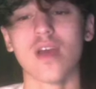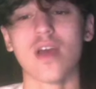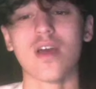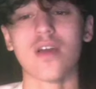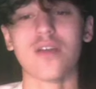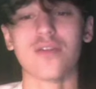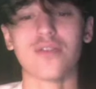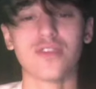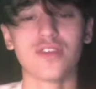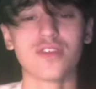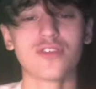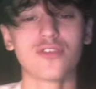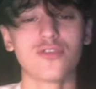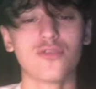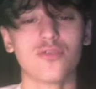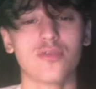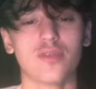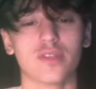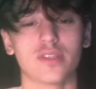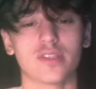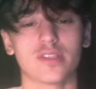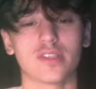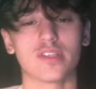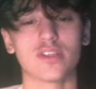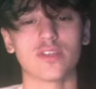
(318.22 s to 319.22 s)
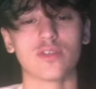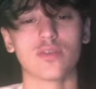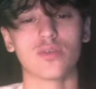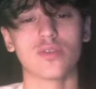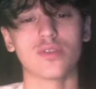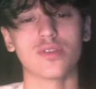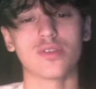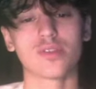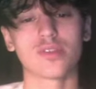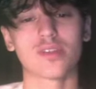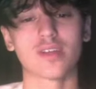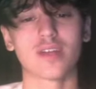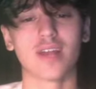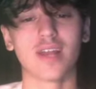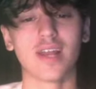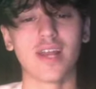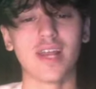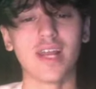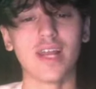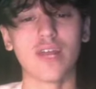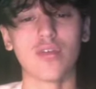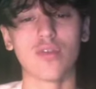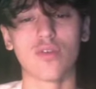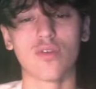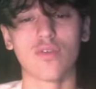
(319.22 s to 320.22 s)
This opening sequence
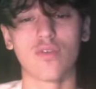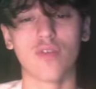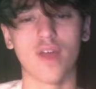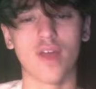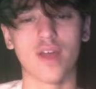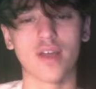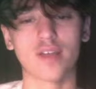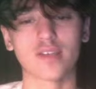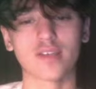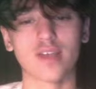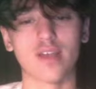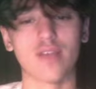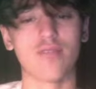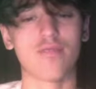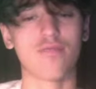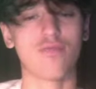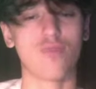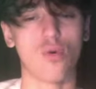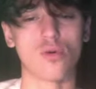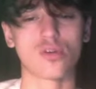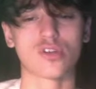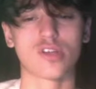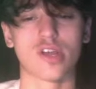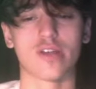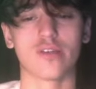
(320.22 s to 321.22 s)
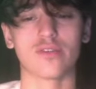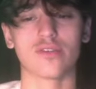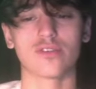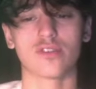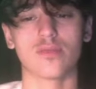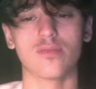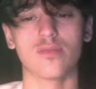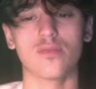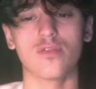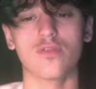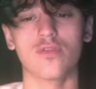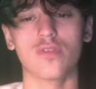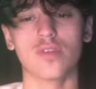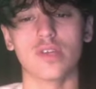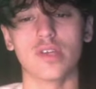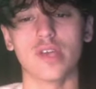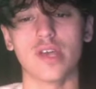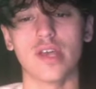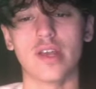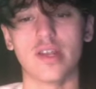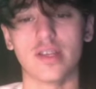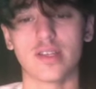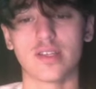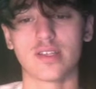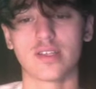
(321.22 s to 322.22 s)
clearly reflects and foreshadows the movie
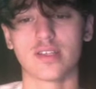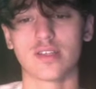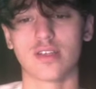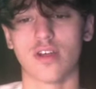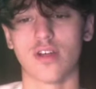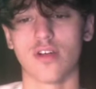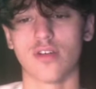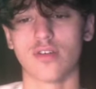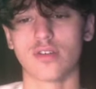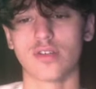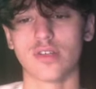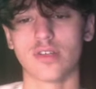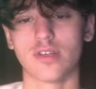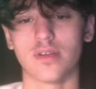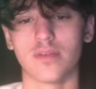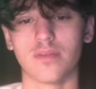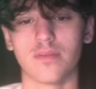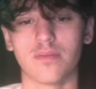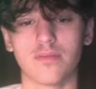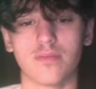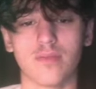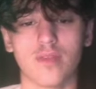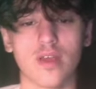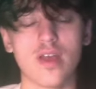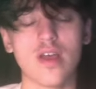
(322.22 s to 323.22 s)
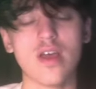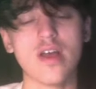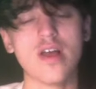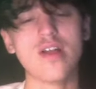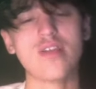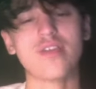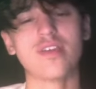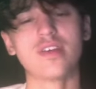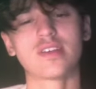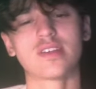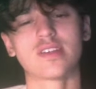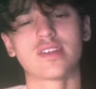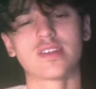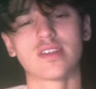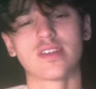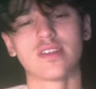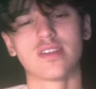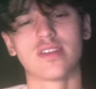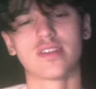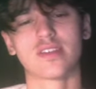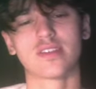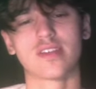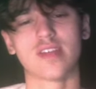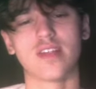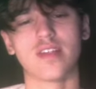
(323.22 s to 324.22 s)
in its entirety. This is in the
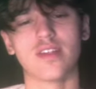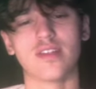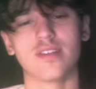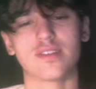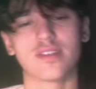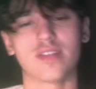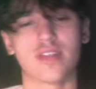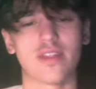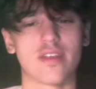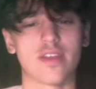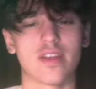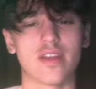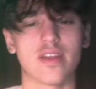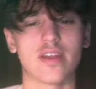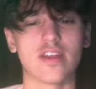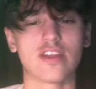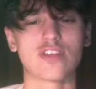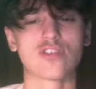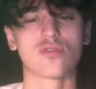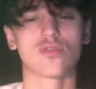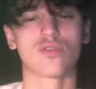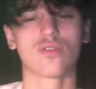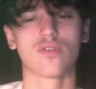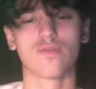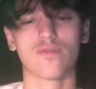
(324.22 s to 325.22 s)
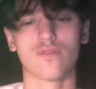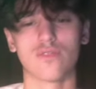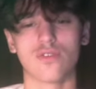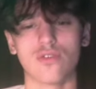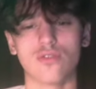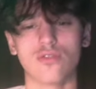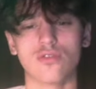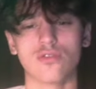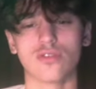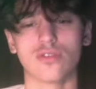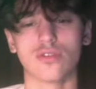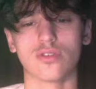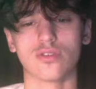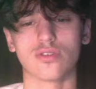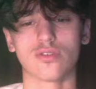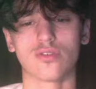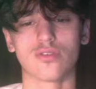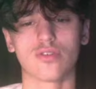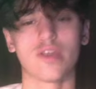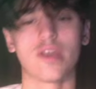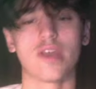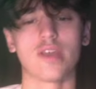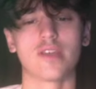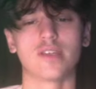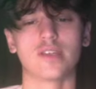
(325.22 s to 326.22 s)
sense that the initial confusion
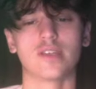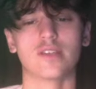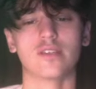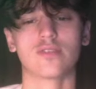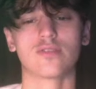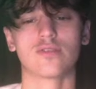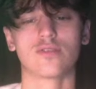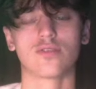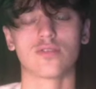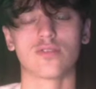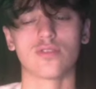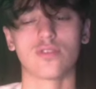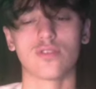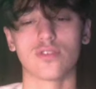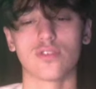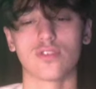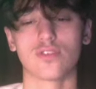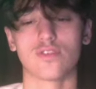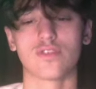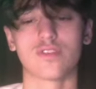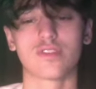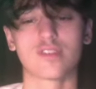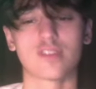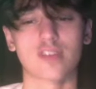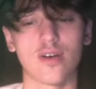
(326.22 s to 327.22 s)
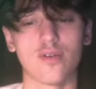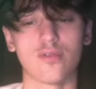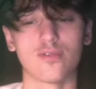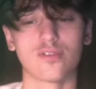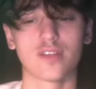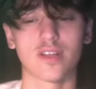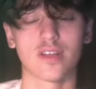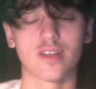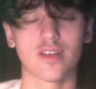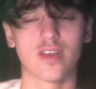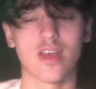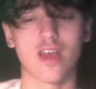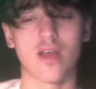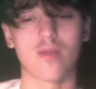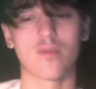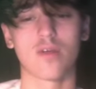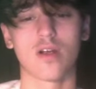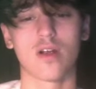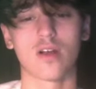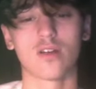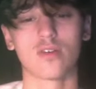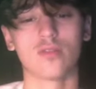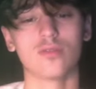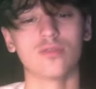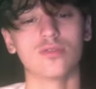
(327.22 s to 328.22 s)
created through the use of sound and camera
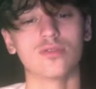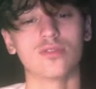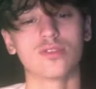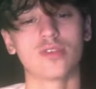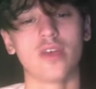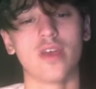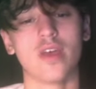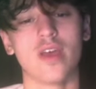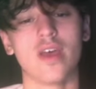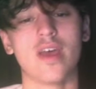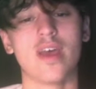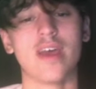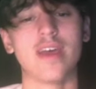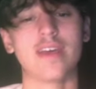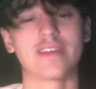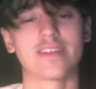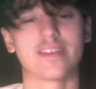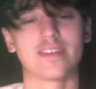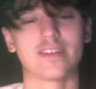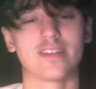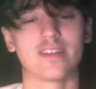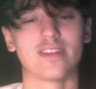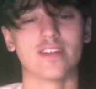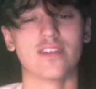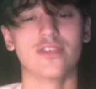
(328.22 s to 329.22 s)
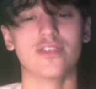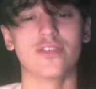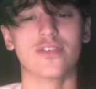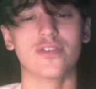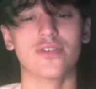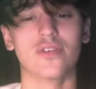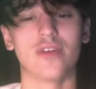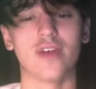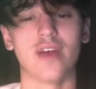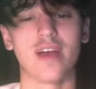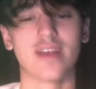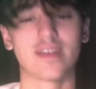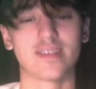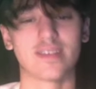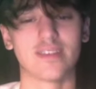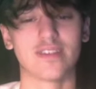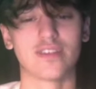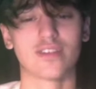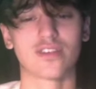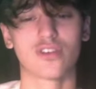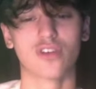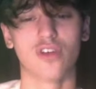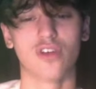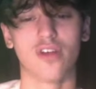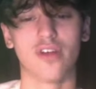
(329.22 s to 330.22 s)
angles is continued, as in The
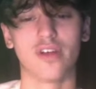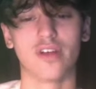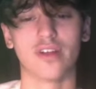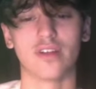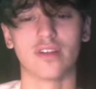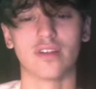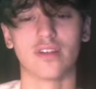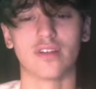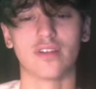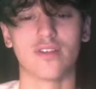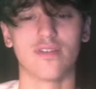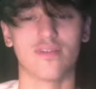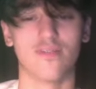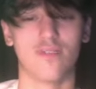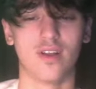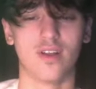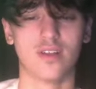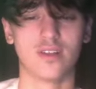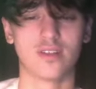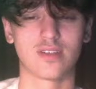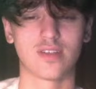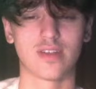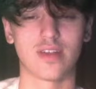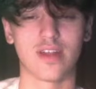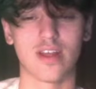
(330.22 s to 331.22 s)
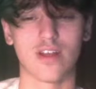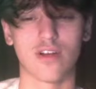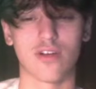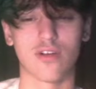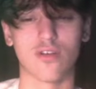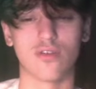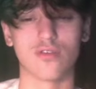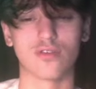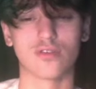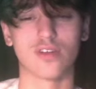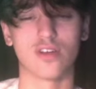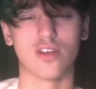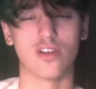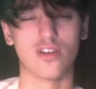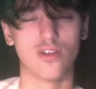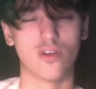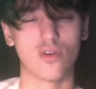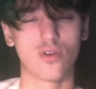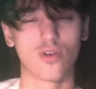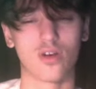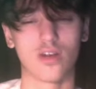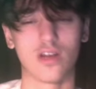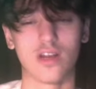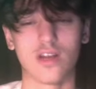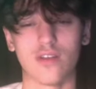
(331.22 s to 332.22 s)
Shining, the villains and heroes are
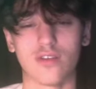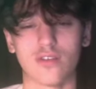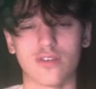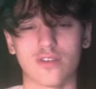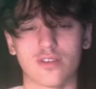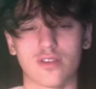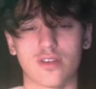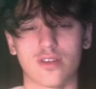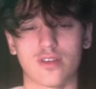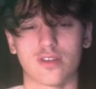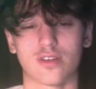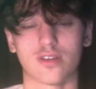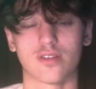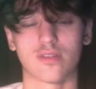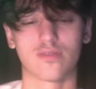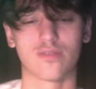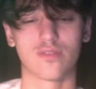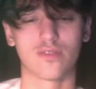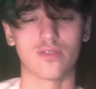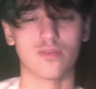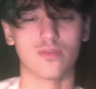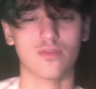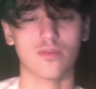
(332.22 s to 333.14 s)
not clear at the start of the film.